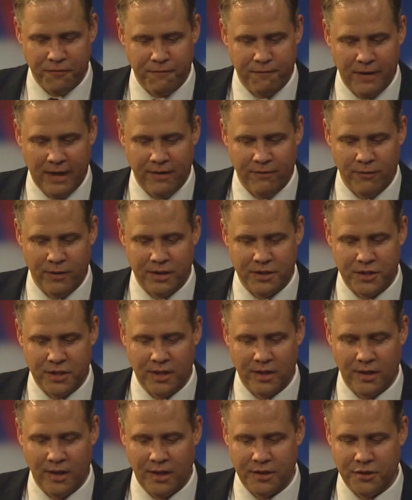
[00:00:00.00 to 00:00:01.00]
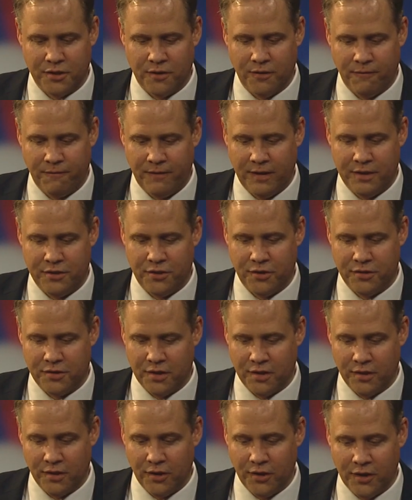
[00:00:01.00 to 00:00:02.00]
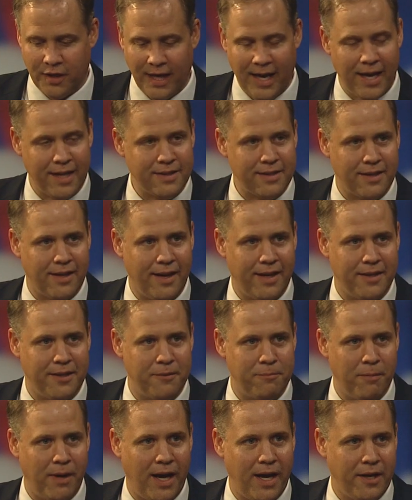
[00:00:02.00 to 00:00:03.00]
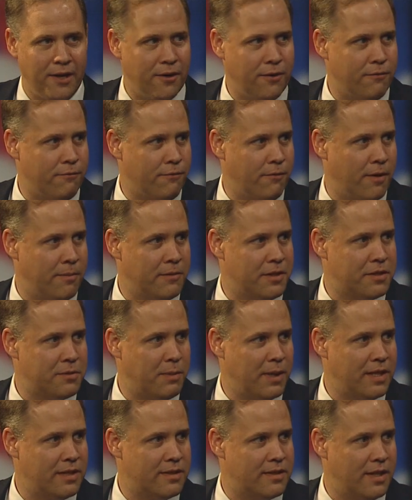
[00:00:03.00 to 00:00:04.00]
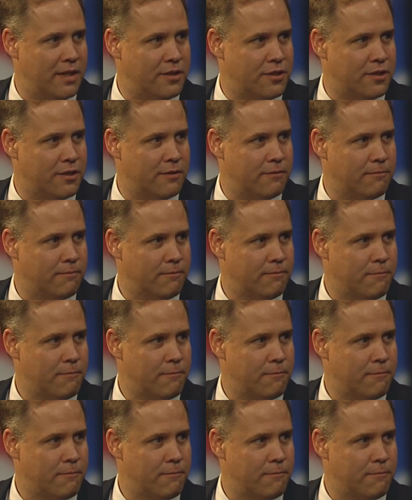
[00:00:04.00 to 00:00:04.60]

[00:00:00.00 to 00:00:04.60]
favorite geological feature to look at and admire from the space station?